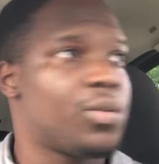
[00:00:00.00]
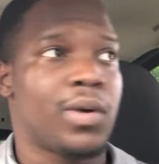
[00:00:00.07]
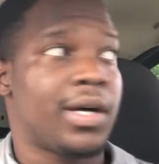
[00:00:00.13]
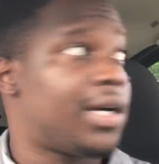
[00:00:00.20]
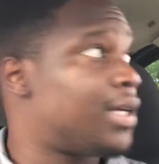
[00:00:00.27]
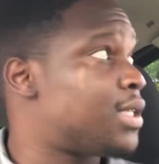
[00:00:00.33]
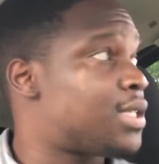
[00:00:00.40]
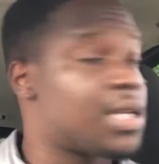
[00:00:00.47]

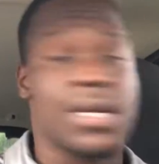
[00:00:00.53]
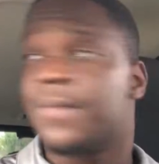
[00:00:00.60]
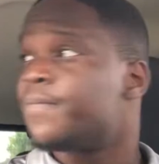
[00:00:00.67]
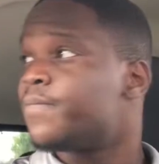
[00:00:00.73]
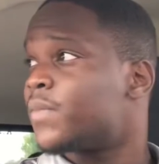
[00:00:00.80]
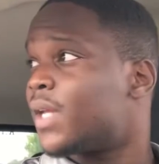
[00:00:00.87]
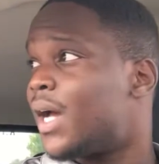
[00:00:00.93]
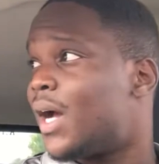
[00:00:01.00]
was
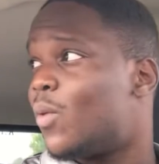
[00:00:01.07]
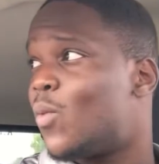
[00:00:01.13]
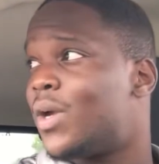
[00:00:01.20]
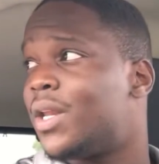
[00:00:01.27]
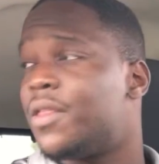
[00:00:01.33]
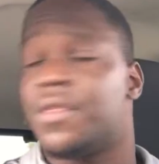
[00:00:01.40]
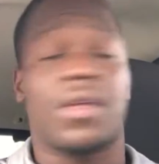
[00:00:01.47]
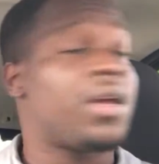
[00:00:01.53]
I
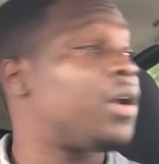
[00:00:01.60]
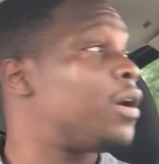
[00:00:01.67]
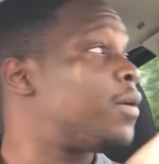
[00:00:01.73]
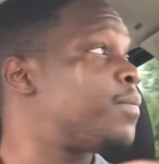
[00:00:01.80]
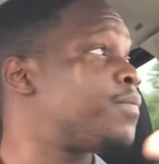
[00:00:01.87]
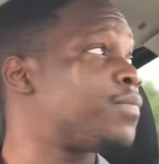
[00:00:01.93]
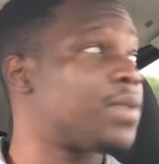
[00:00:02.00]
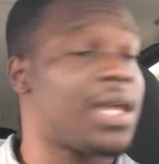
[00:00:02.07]
went in there,